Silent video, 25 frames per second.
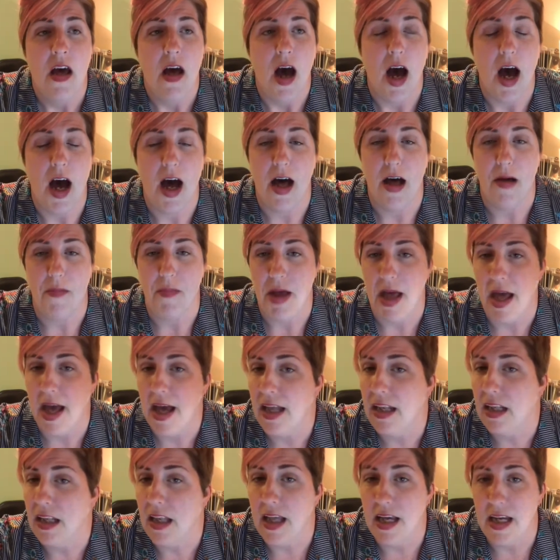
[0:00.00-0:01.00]

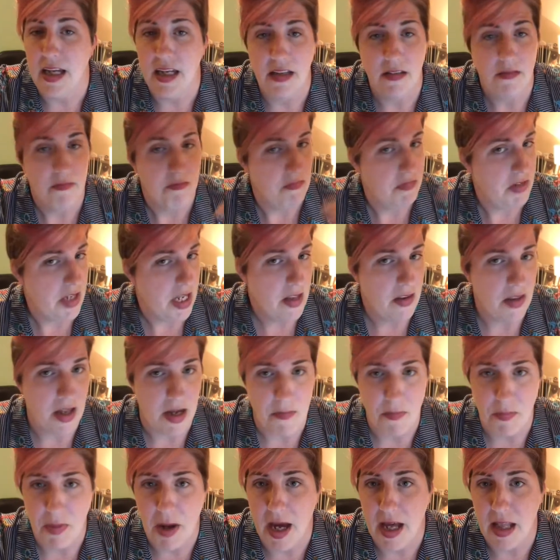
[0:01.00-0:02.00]
headline,
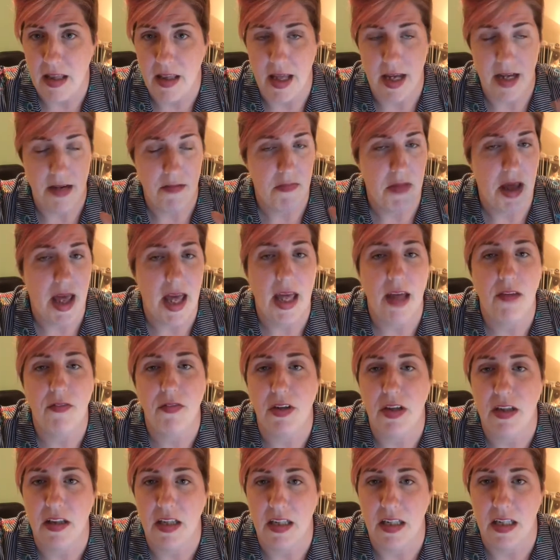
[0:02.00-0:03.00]
dayline, byline,
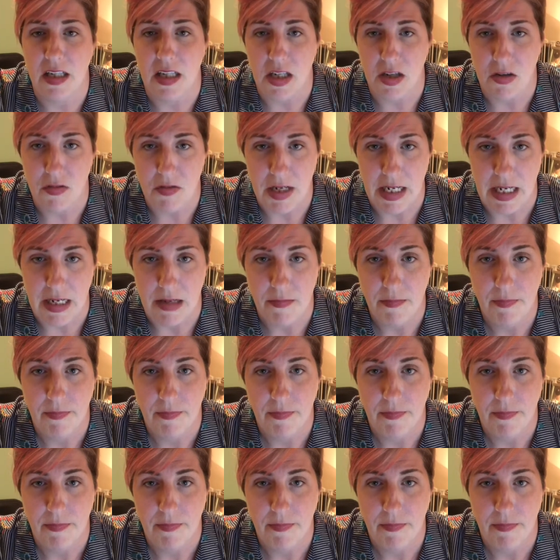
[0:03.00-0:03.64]
everything that you need.